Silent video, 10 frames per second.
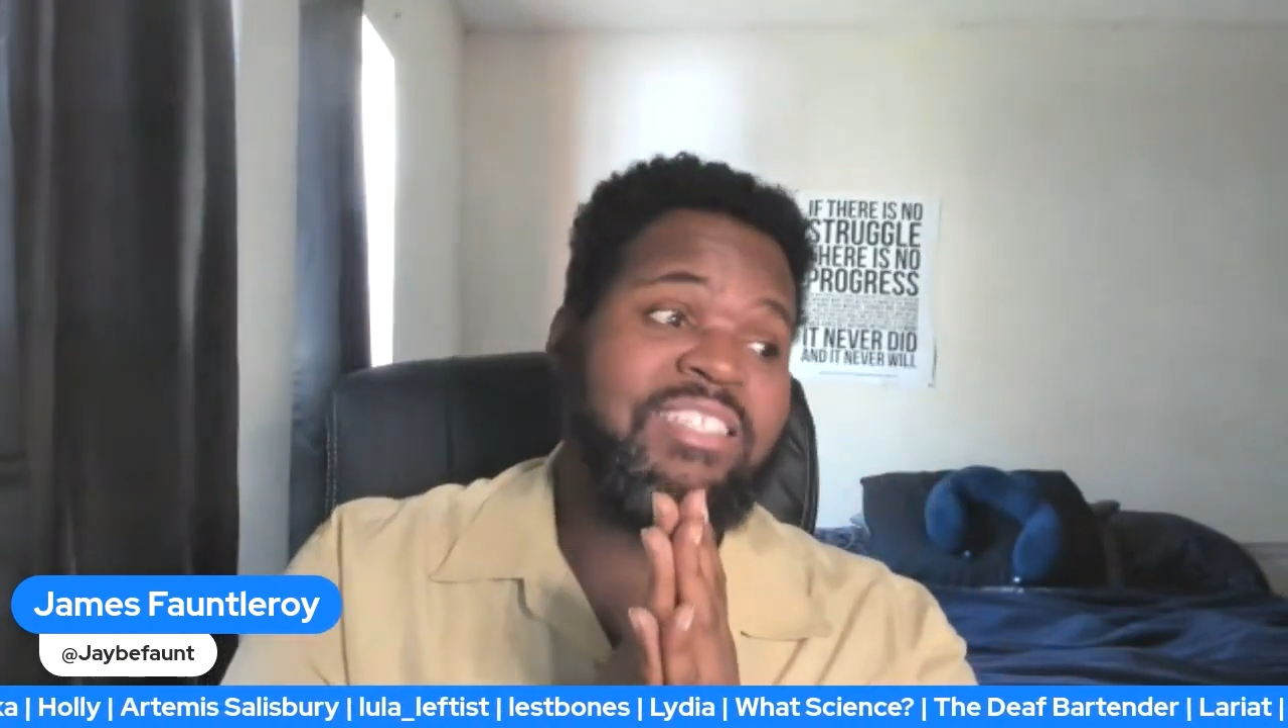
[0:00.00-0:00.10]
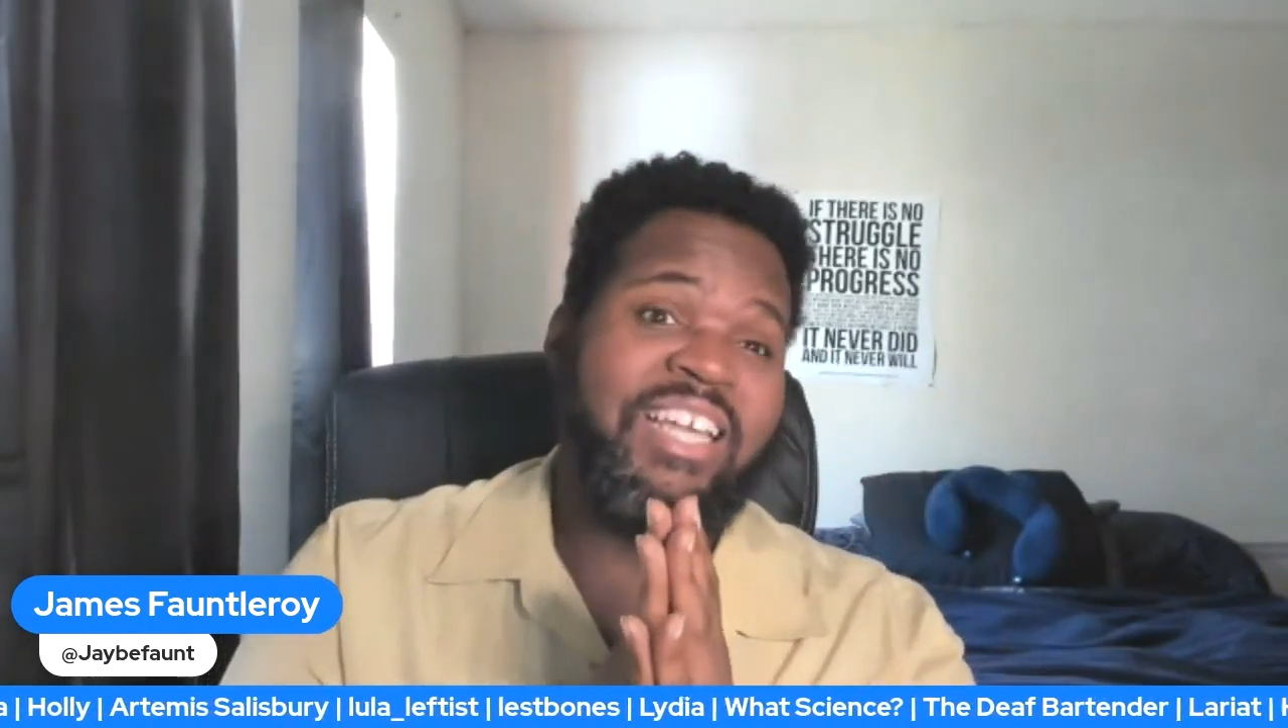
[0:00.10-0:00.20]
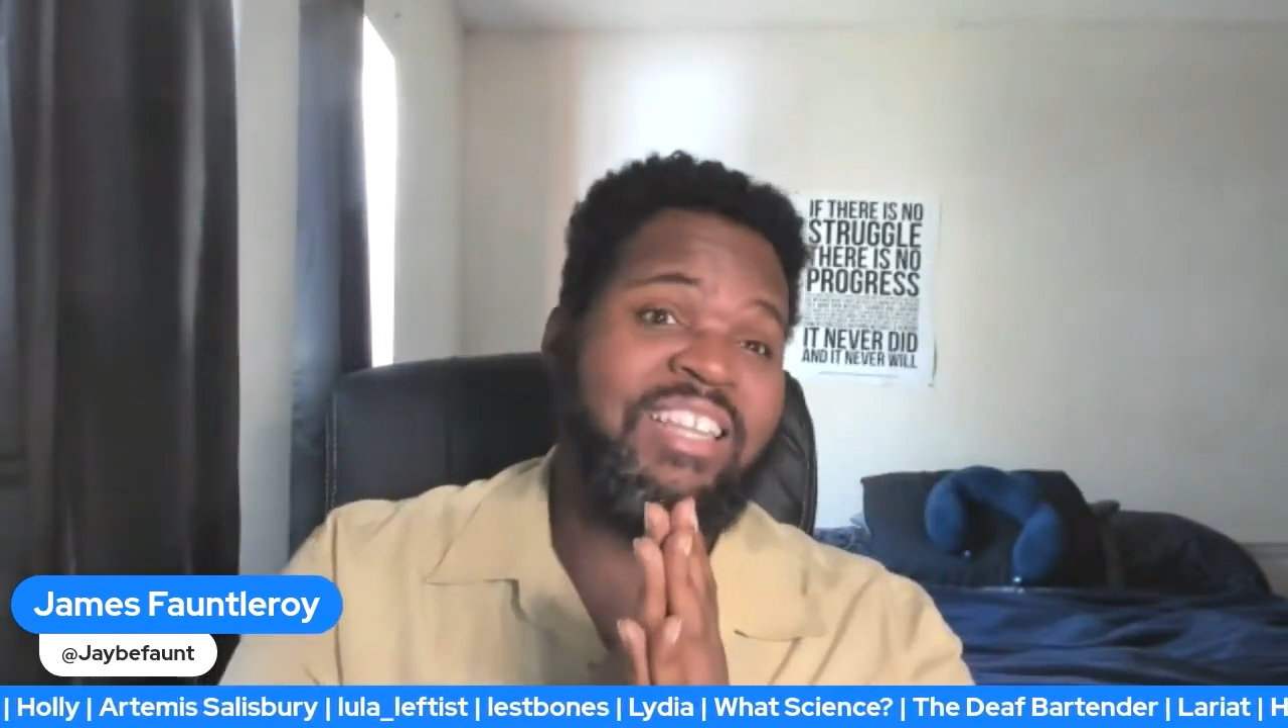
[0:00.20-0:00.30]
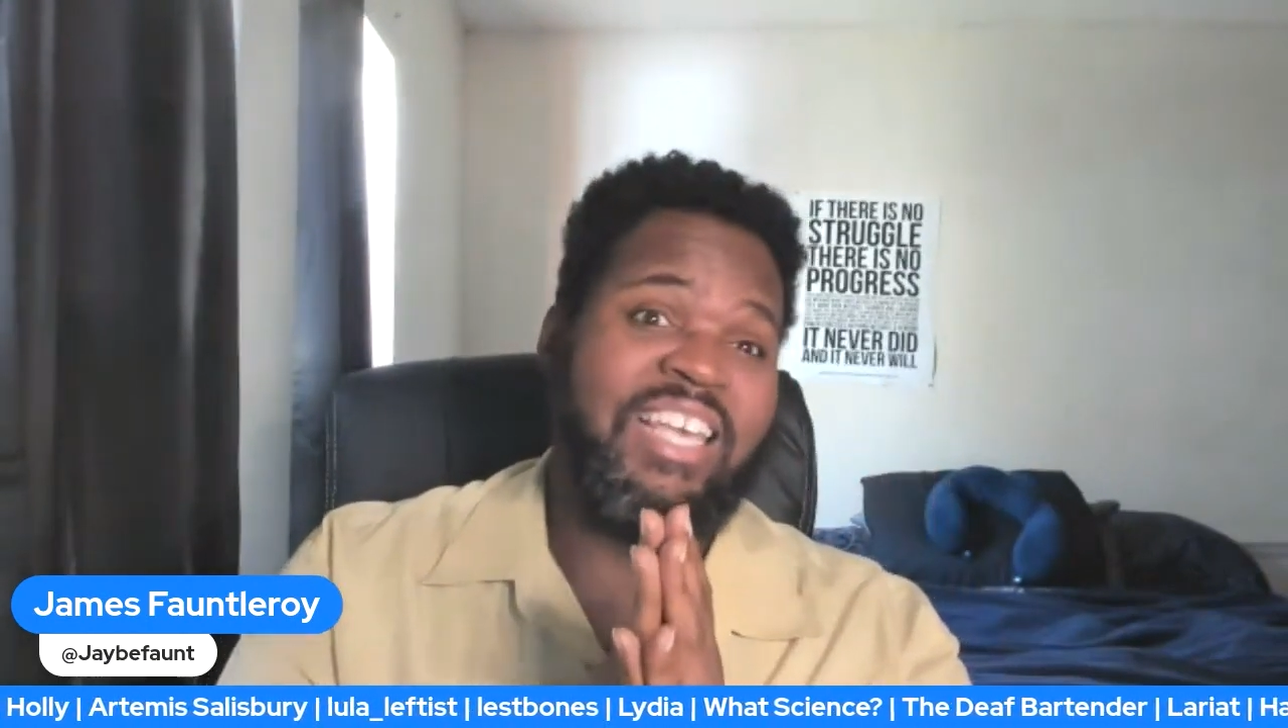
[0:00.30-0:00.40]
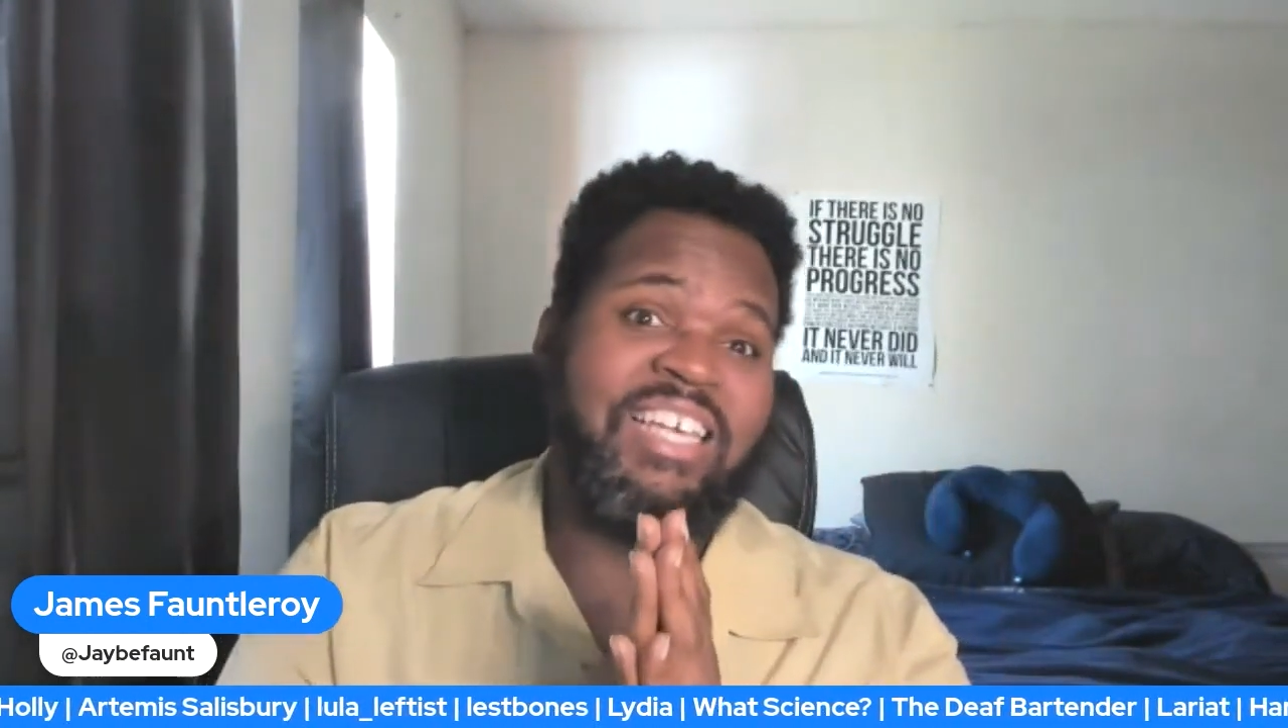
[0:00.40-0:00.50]

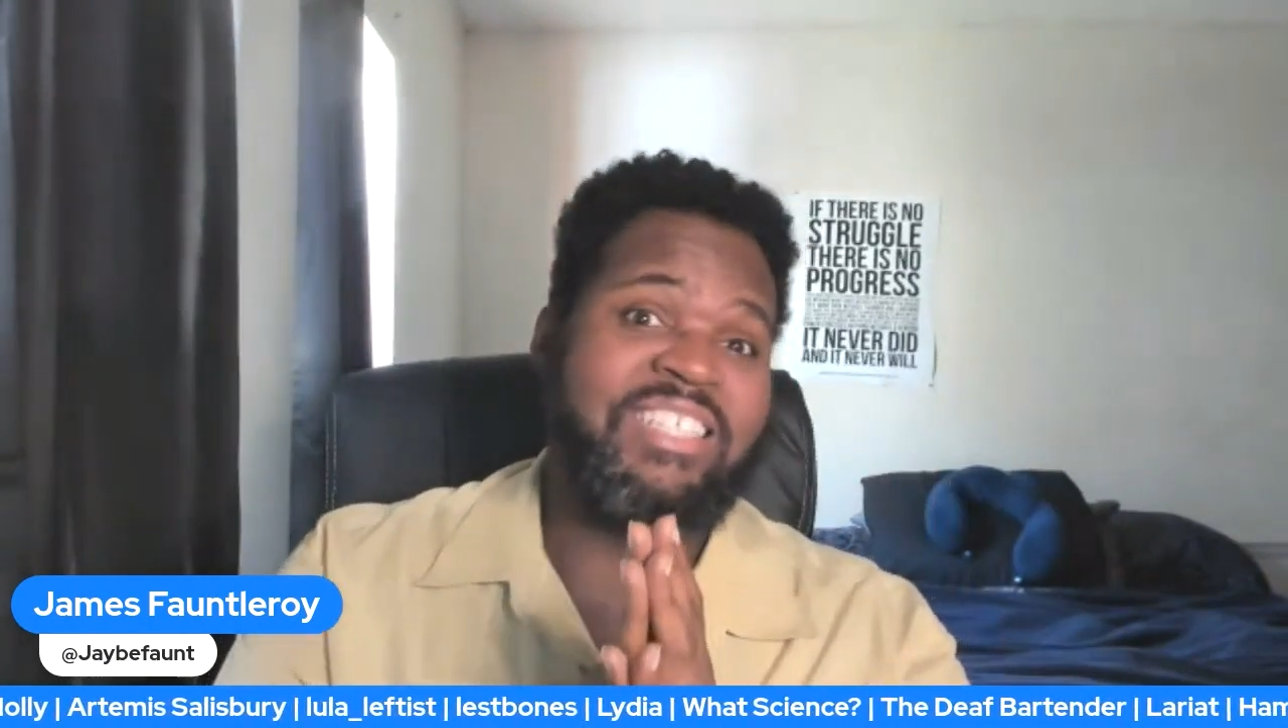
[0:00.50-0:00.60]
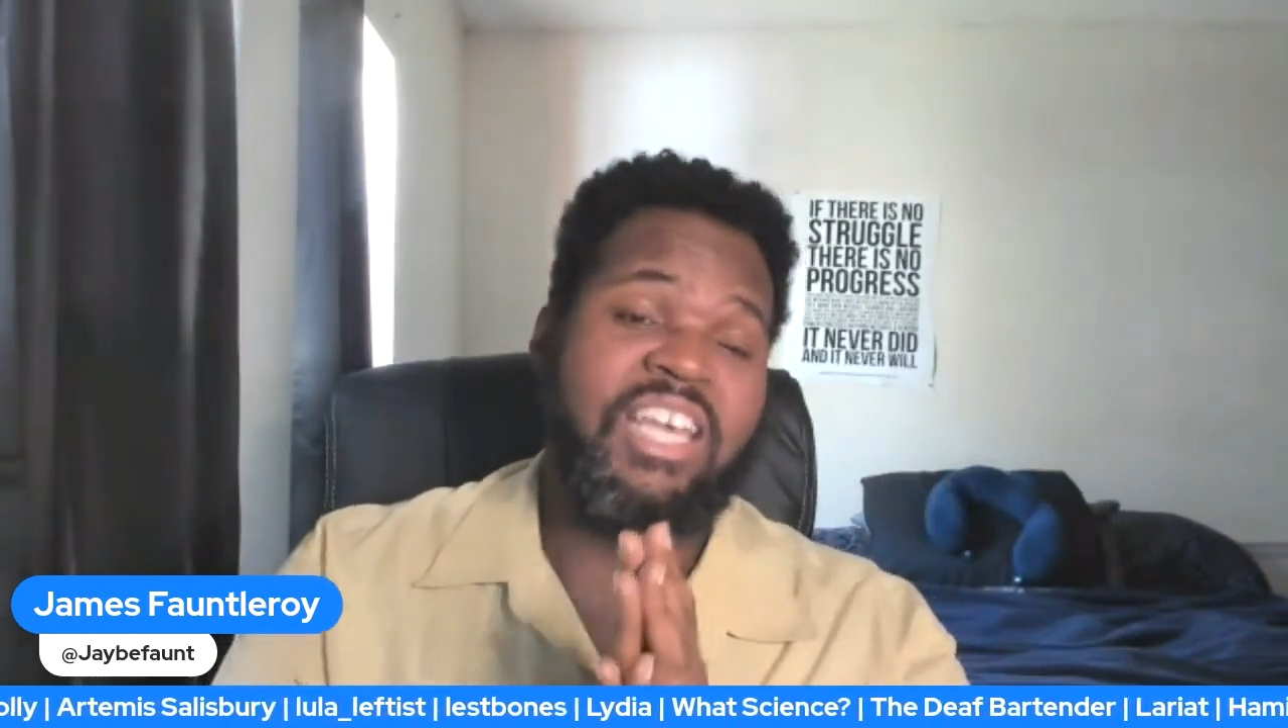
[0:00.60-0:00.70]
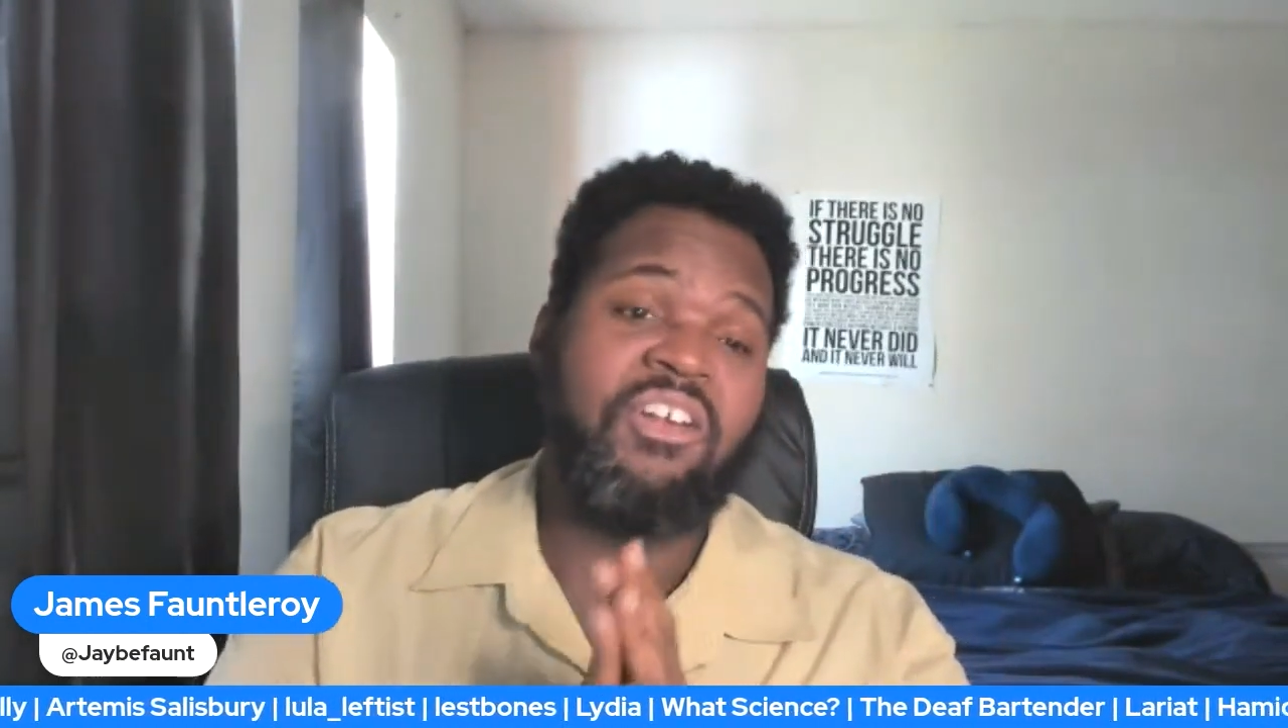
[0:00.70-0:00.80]
like this can